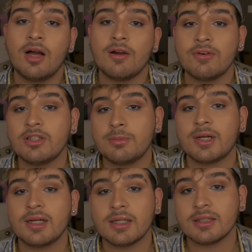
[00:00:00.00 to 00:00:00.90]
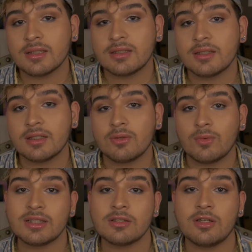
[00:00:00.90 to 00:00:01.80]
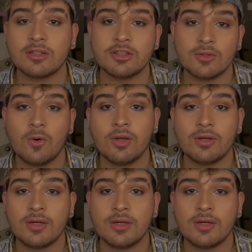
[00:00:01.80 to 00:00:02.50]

Our first product is considered what is called your oil